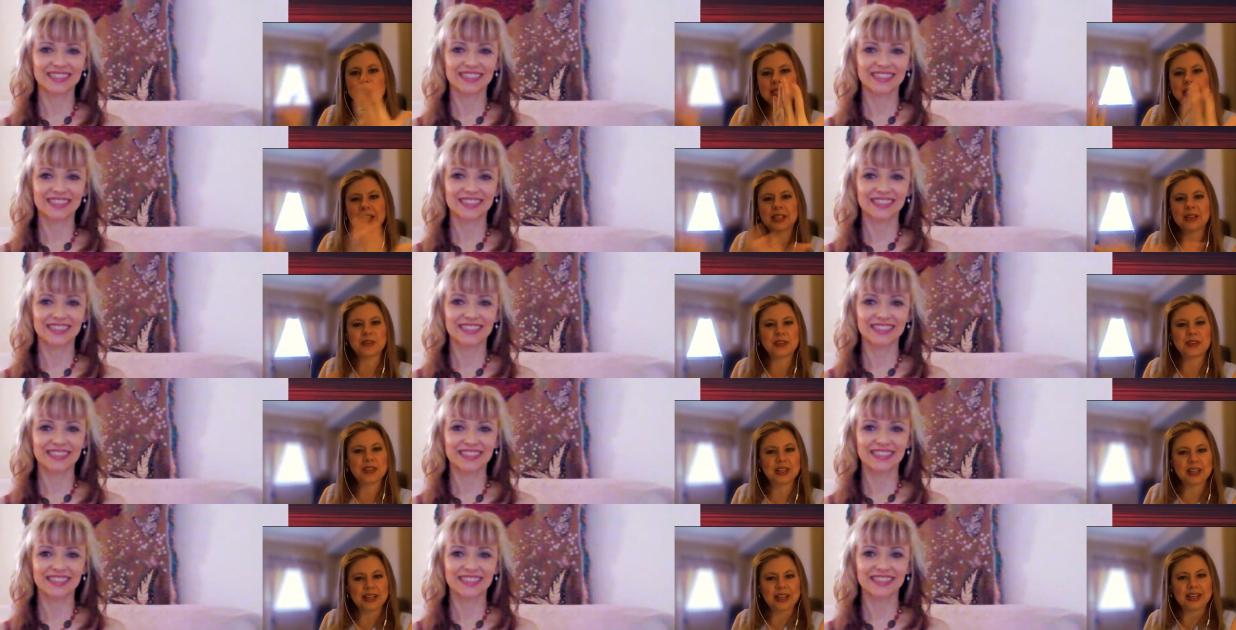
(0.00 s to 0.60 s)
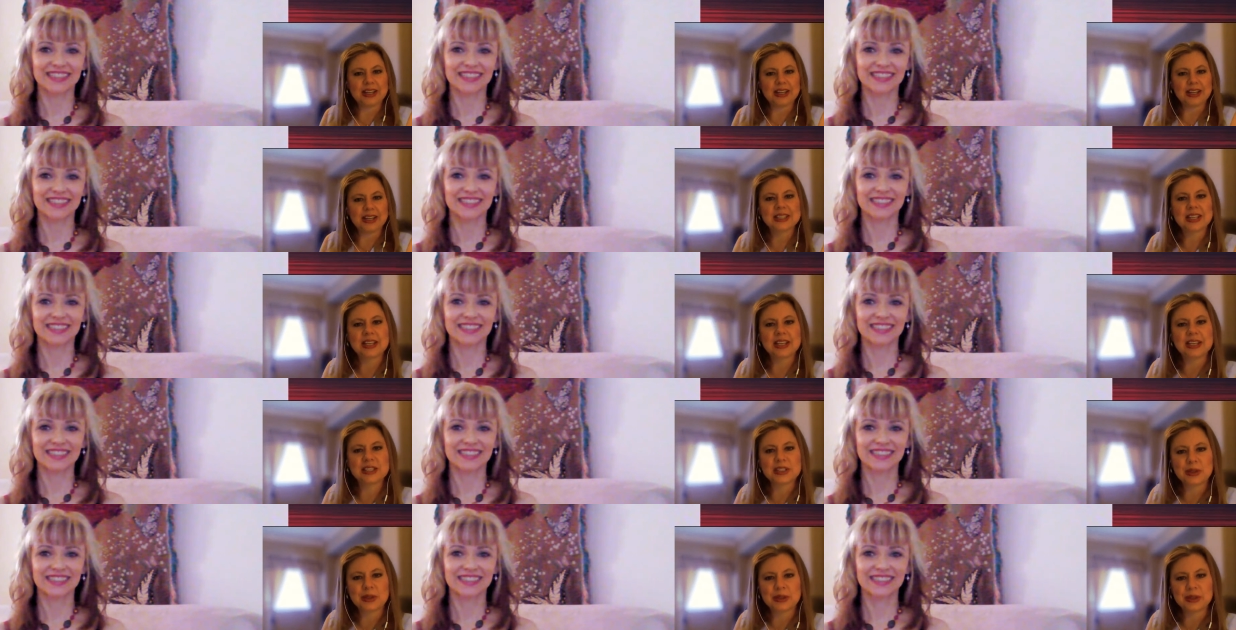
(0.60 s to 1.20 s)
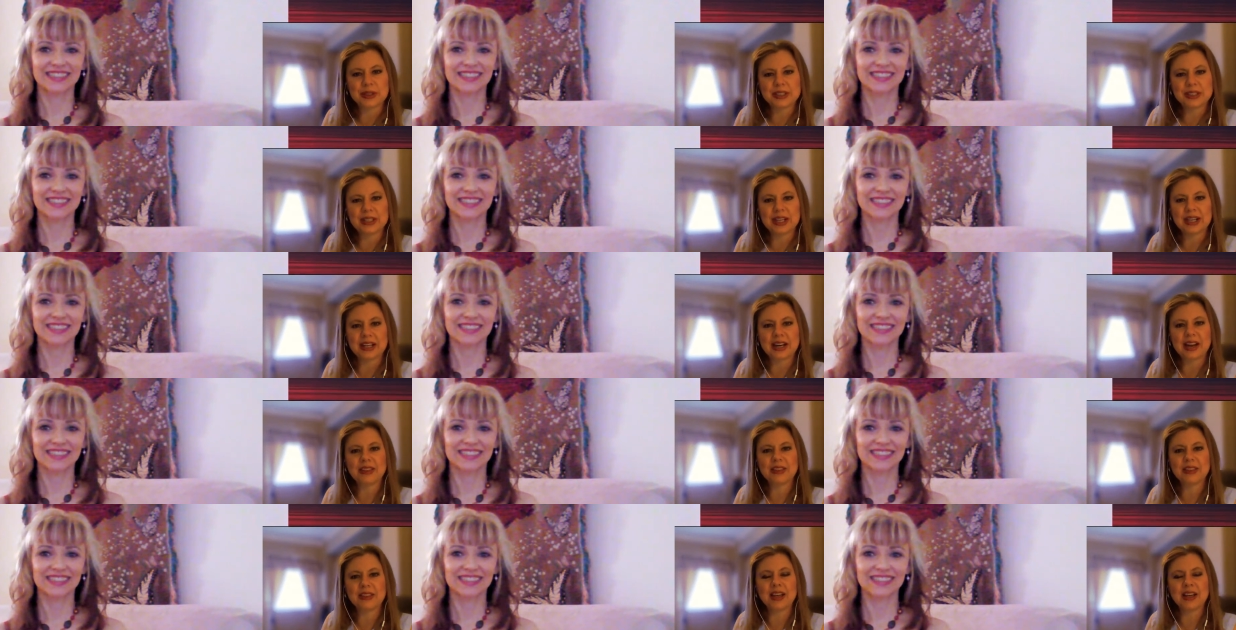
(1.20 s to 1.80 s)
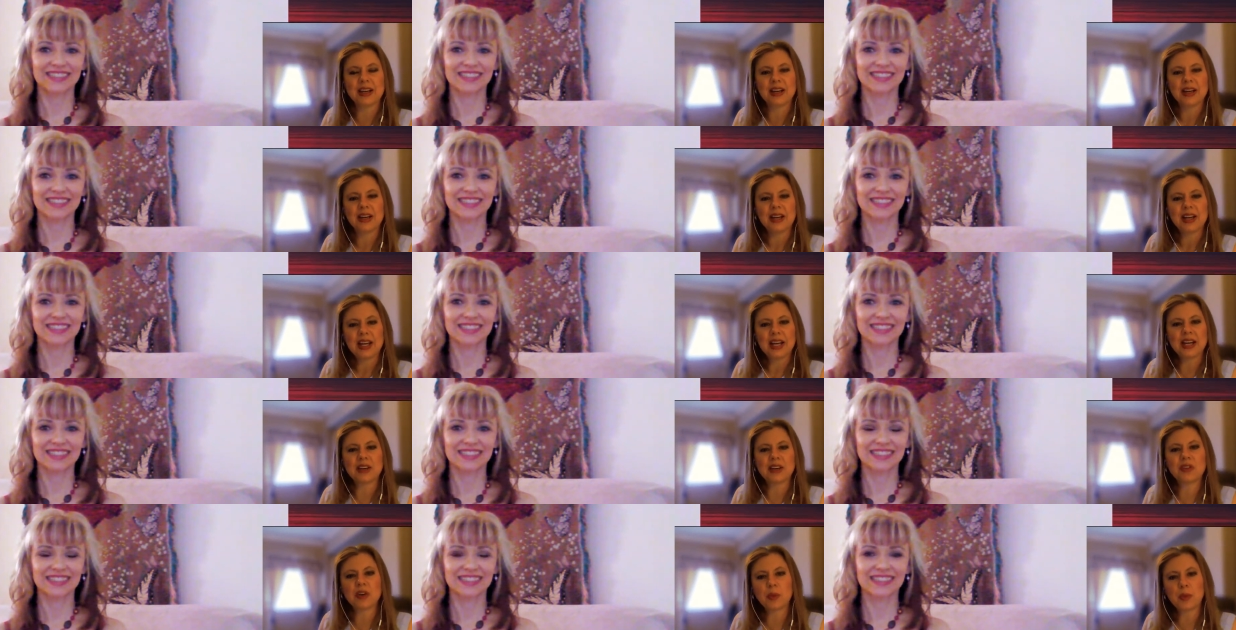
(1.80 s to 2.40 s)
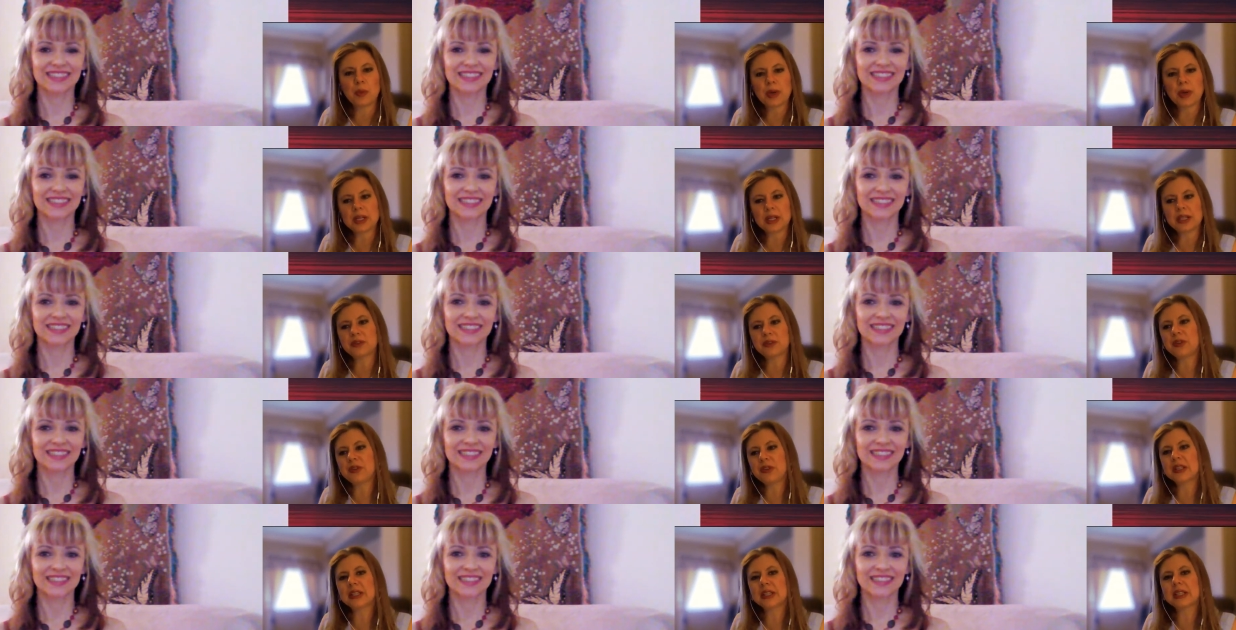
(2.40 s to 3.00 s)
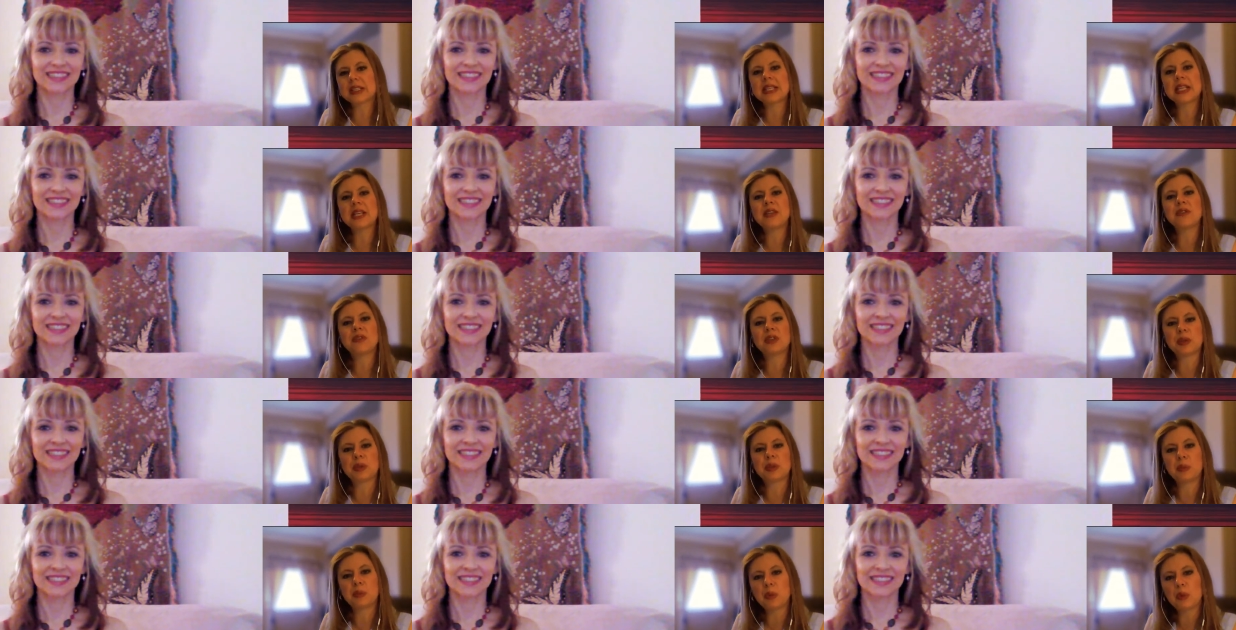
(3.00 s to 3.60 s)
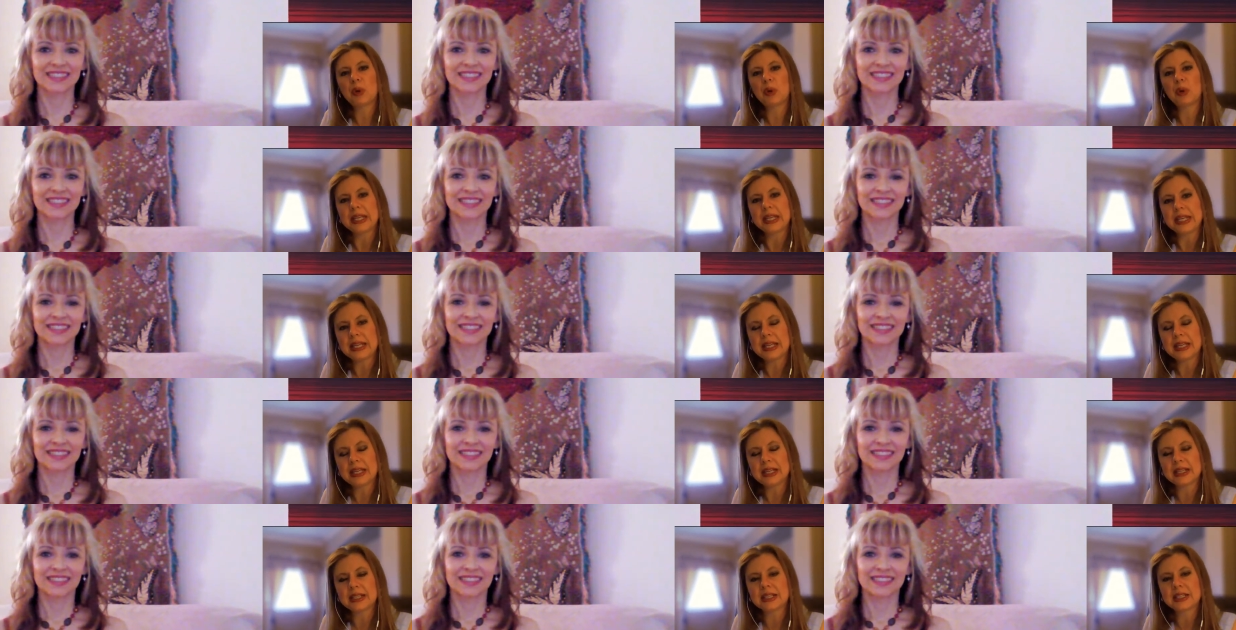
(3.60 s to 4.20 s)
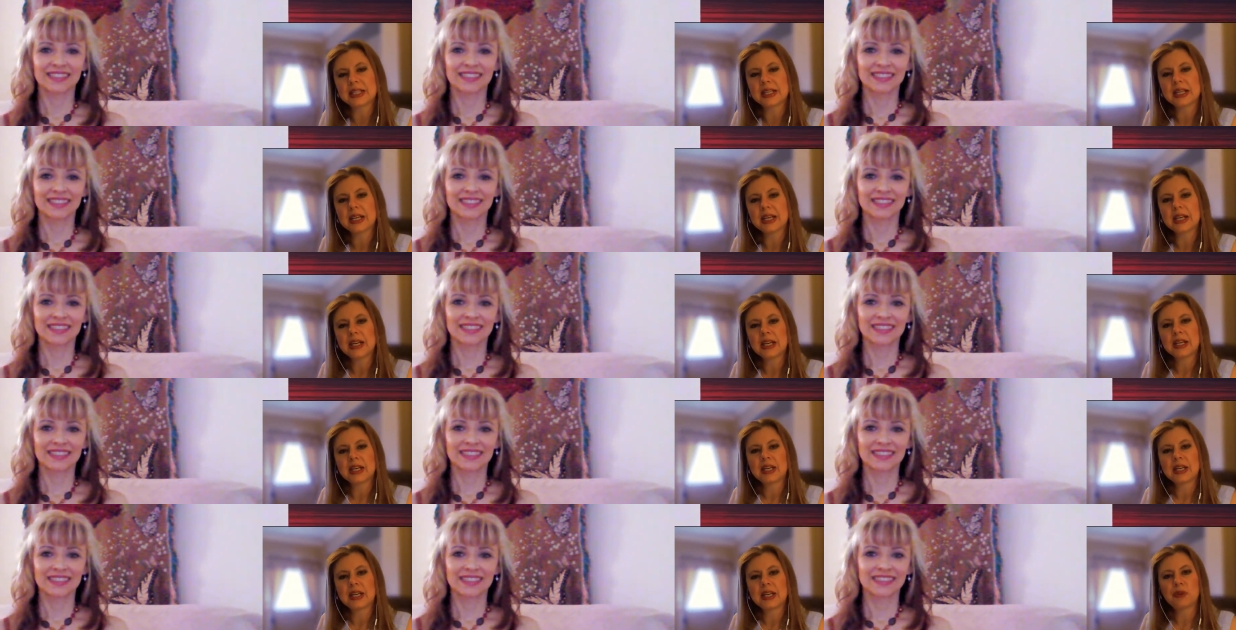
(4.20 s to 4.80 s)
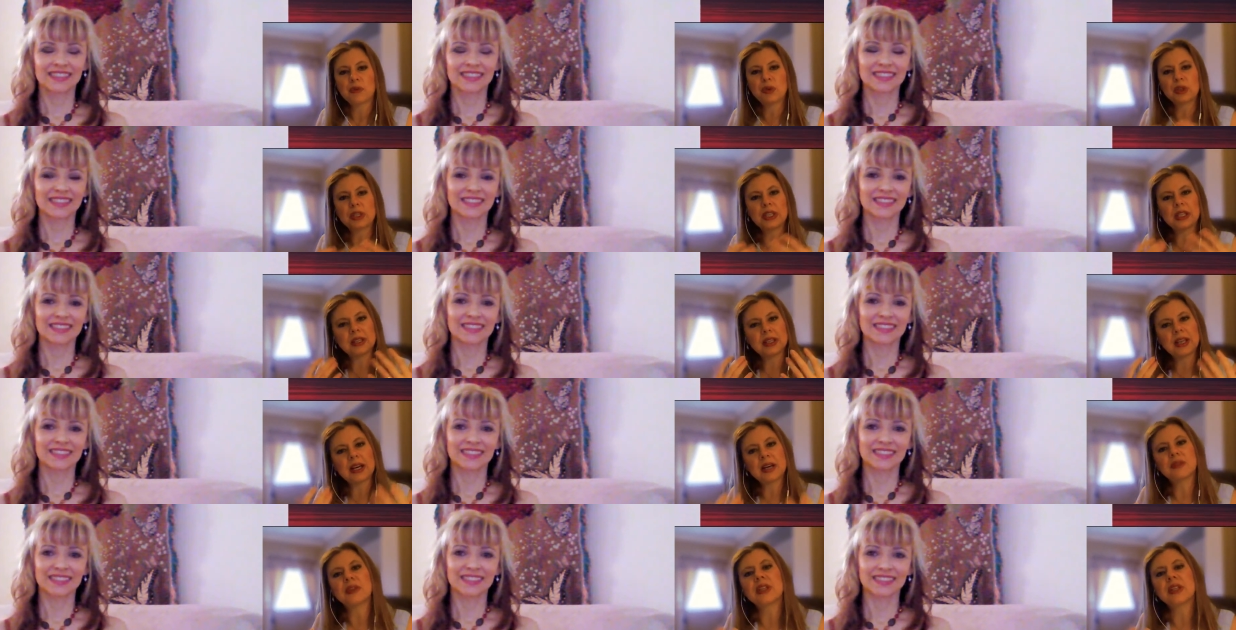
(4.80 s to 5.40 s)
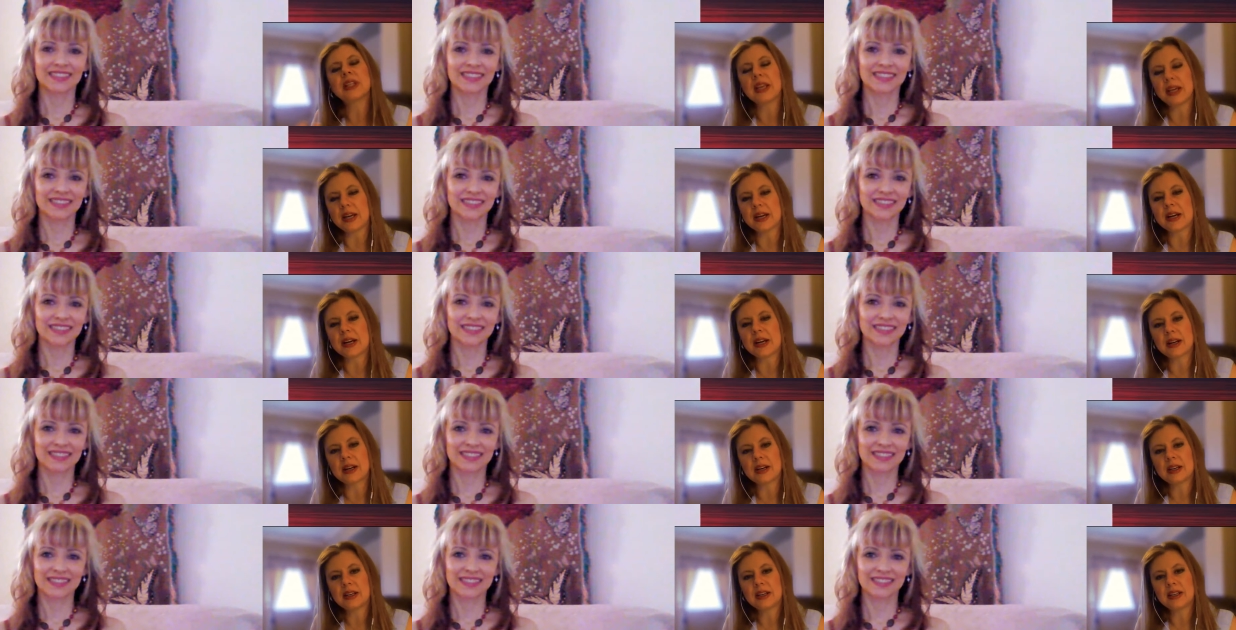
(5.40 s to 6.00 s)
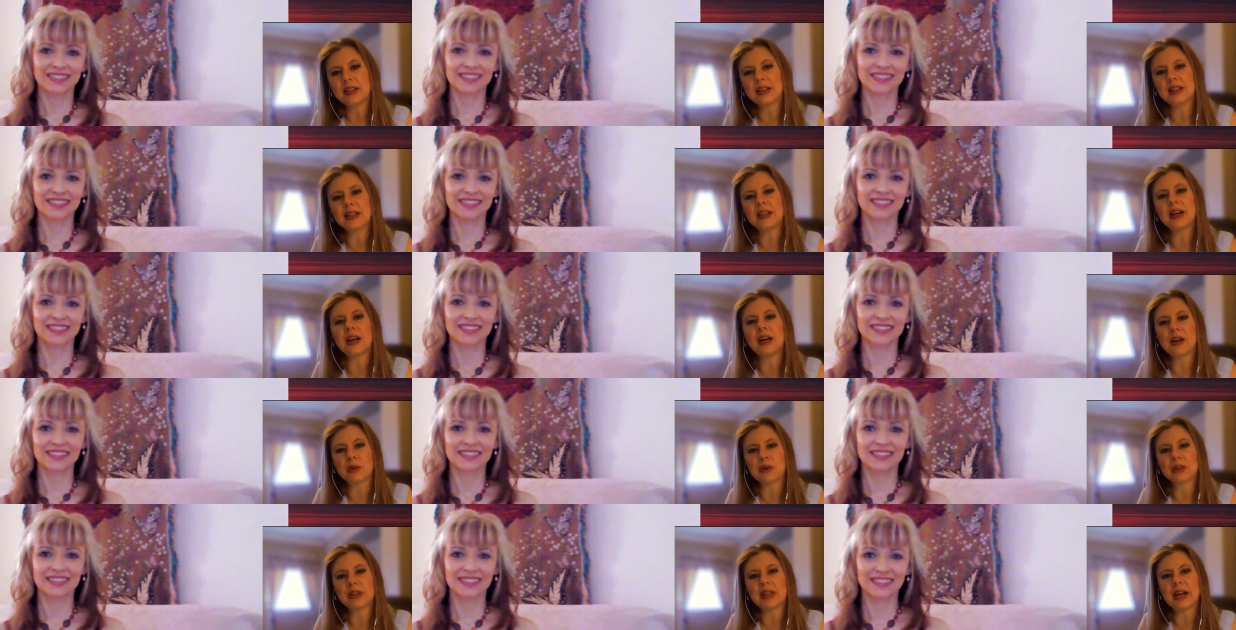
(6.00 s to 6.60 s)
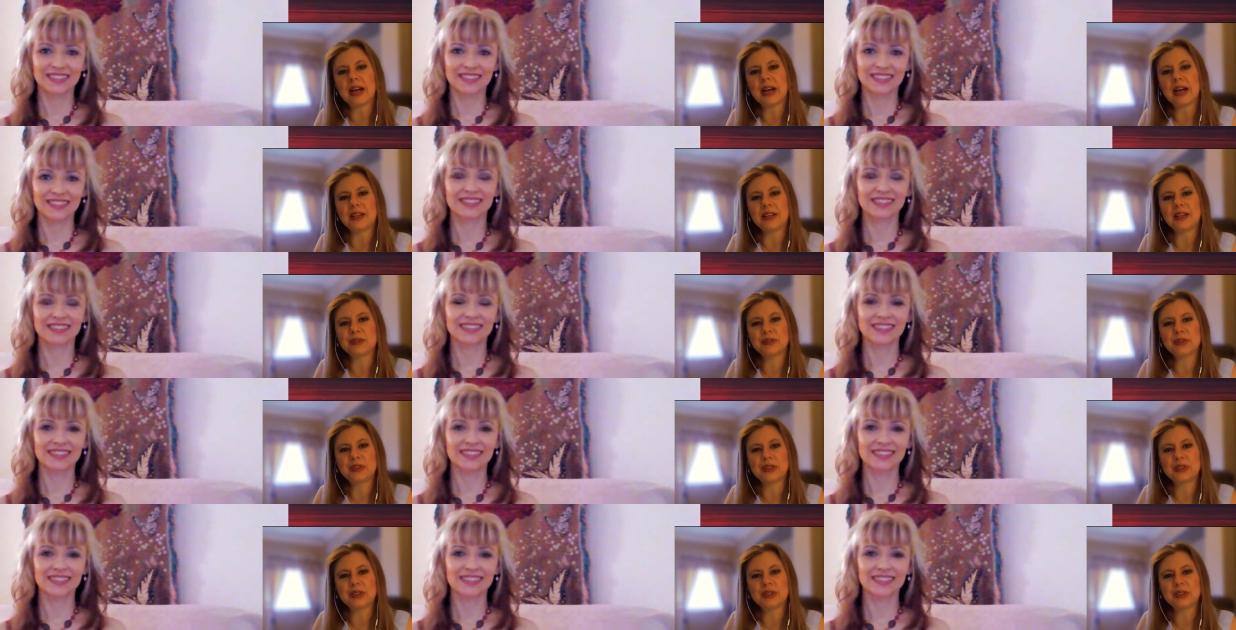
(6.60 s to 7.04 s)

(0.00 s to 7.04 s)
Speaker 1: and everything else that is going on. I think everyone feels even more need for the love and care in our life.